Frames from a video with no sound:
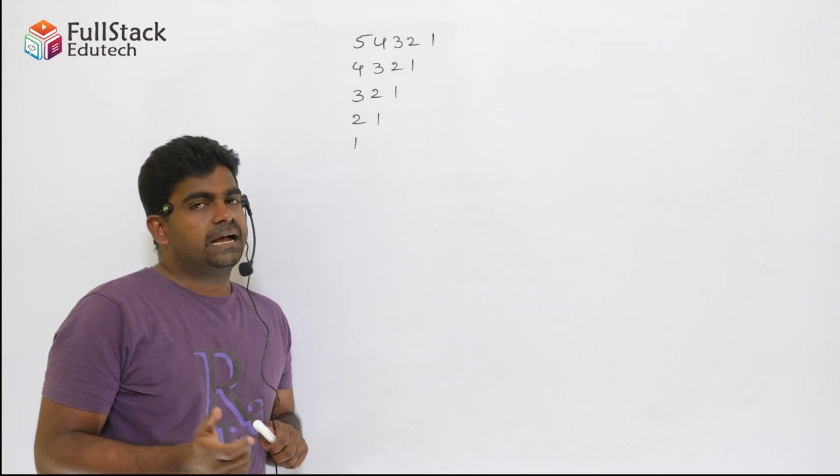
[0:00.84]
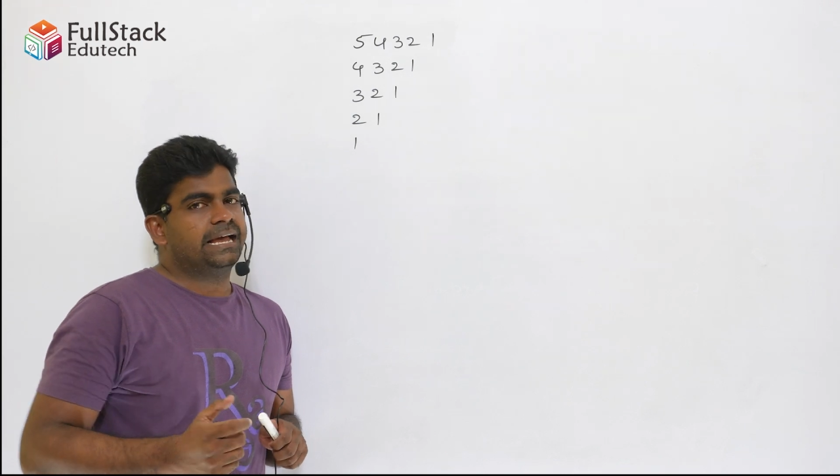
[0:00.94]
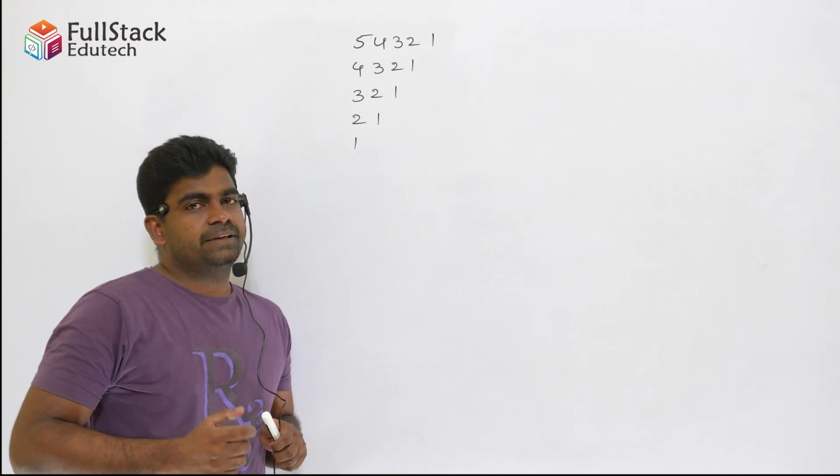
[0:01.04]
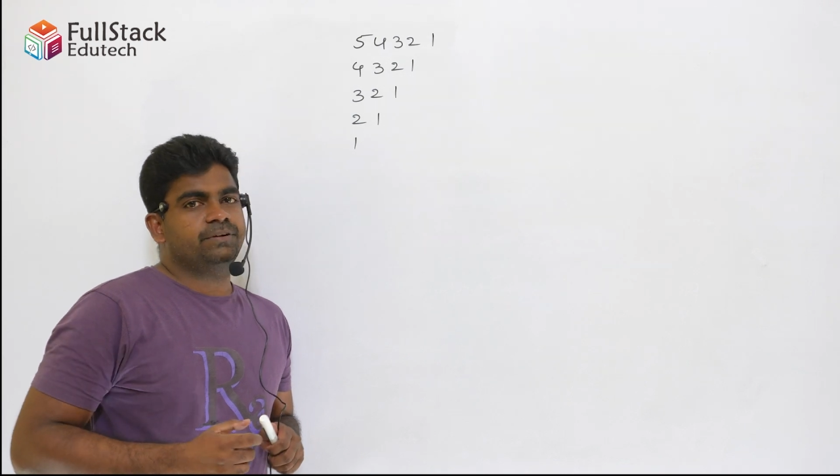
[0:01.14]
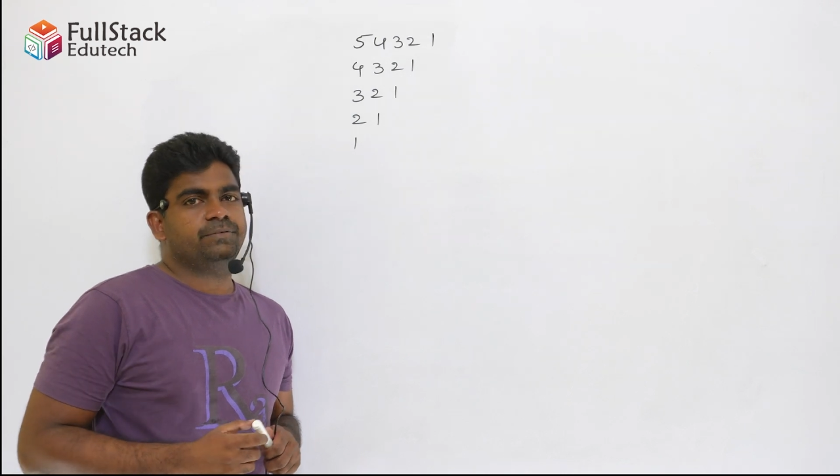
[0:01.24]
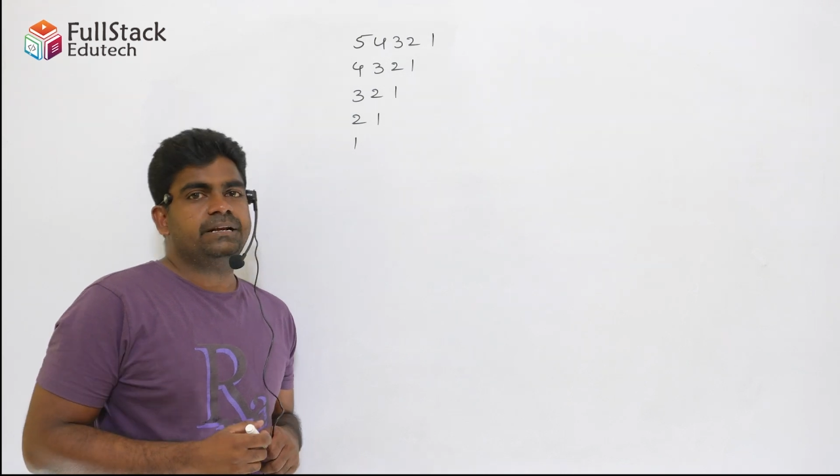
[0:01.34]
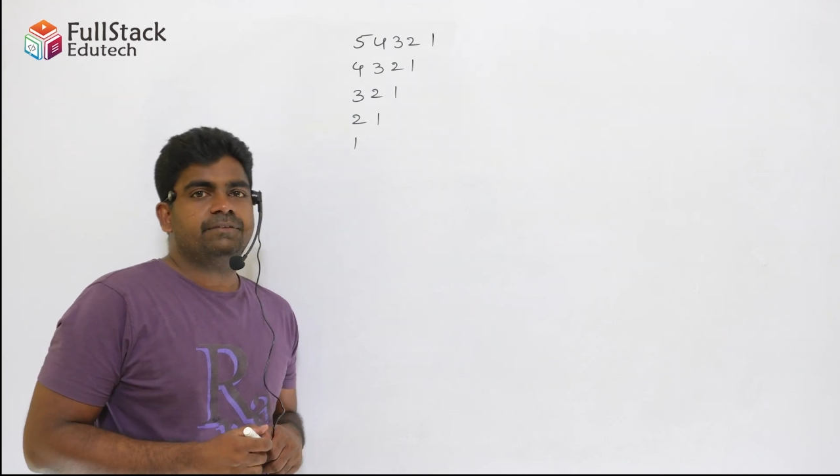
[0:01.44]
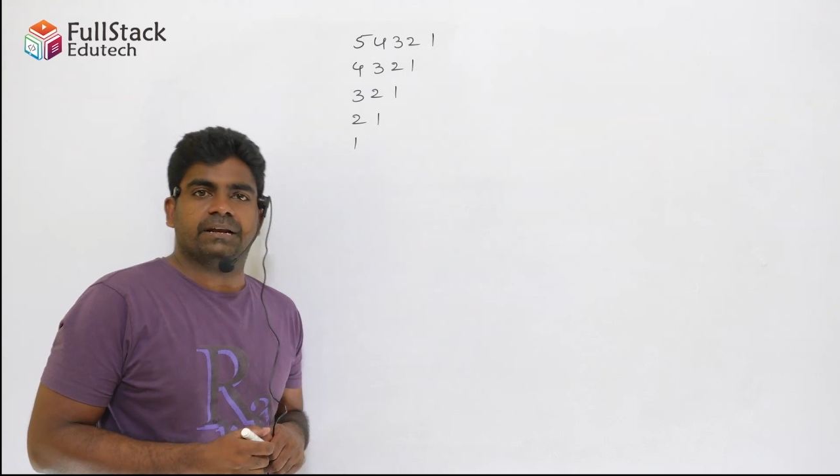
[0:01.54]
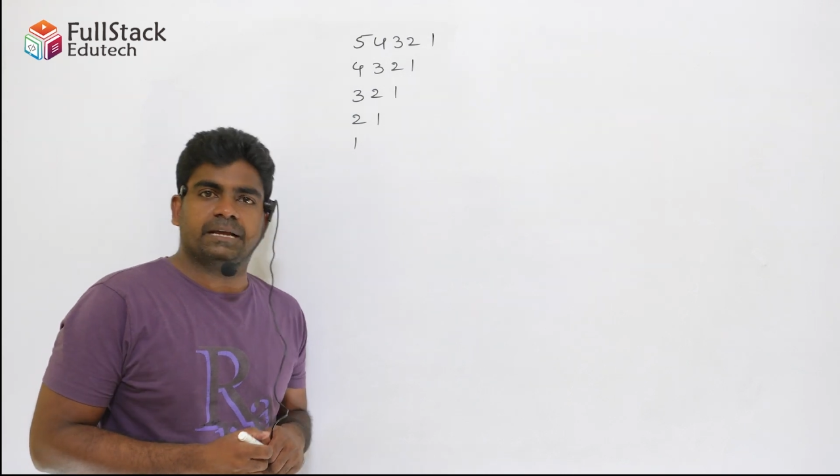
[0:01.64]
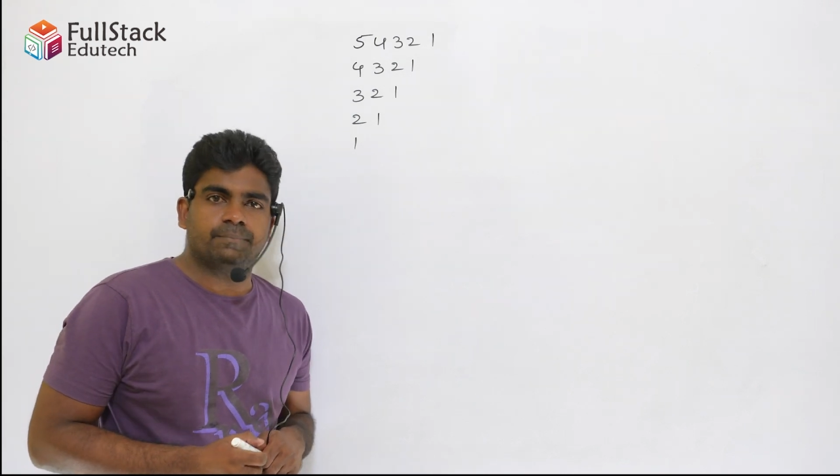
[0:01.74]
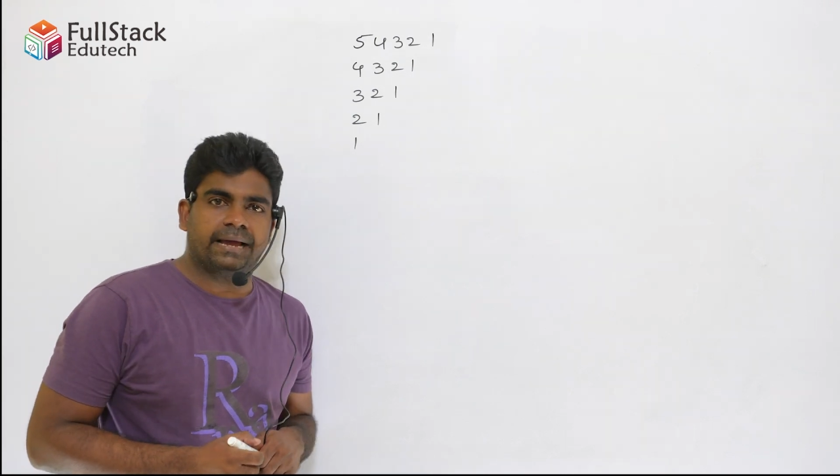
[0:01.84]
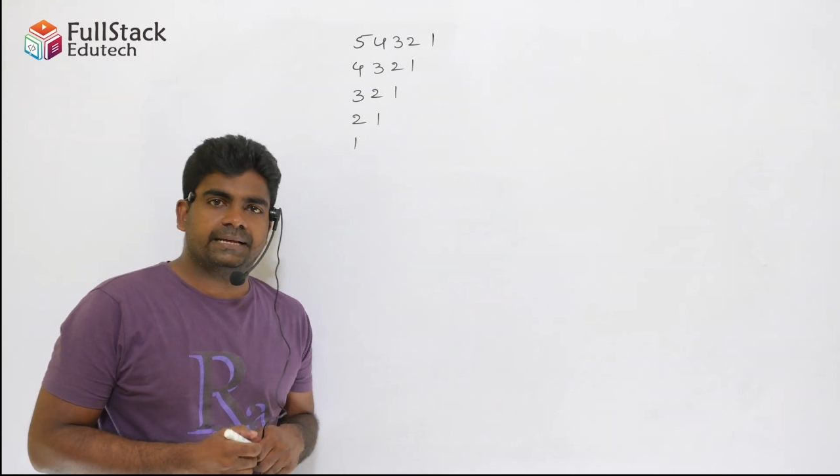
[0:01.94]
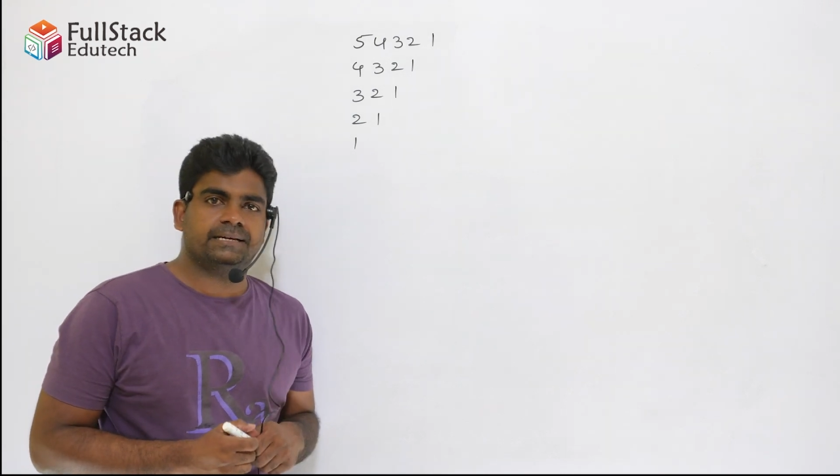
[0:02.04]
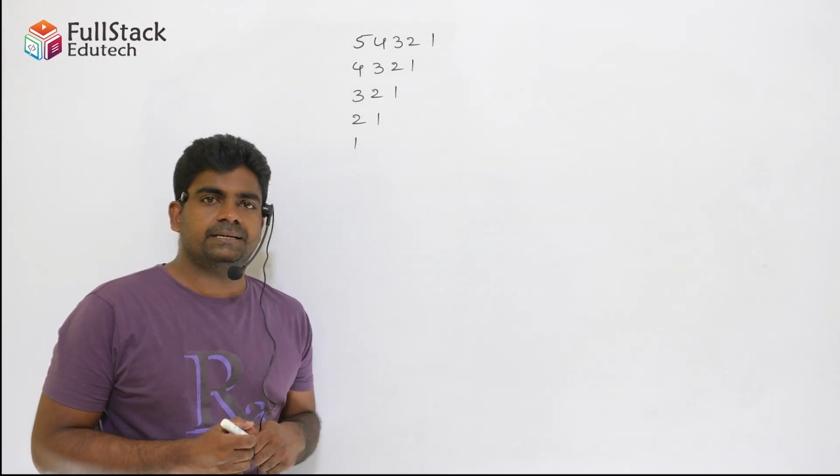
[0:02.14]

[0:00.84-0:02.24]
Hi everyone, welcome back.